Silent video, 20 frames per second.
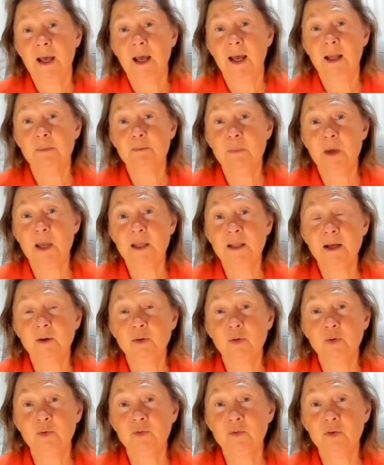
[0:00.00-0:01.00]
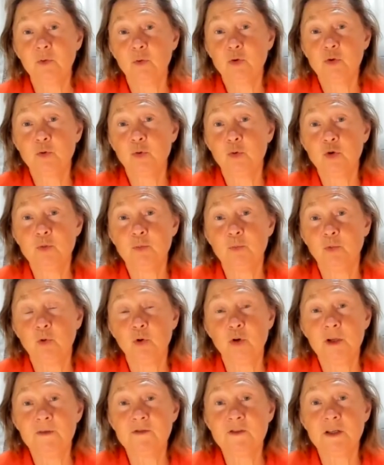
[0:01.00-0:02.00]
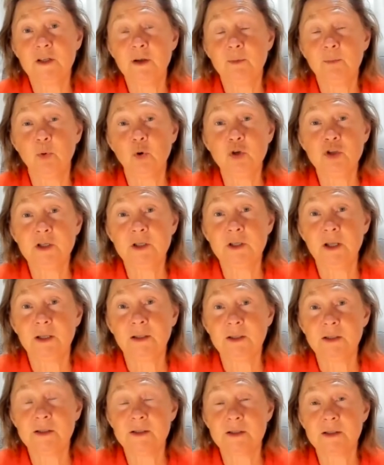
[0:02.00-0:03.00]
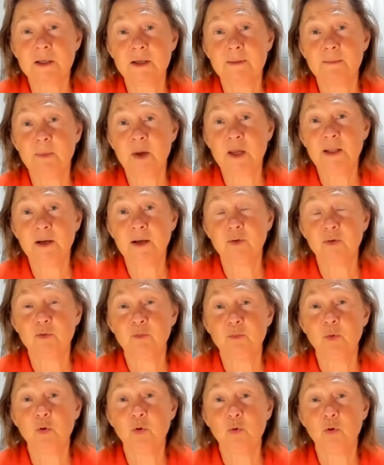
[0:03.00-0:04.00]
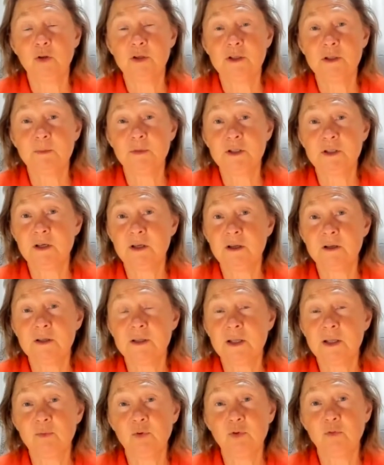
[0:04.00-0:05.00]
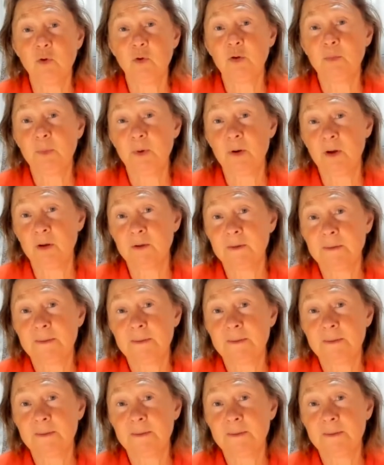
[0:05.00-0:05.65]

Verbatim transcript: and made out of who lives in a body that is uh, made out of poor quality materials, they will fall apart.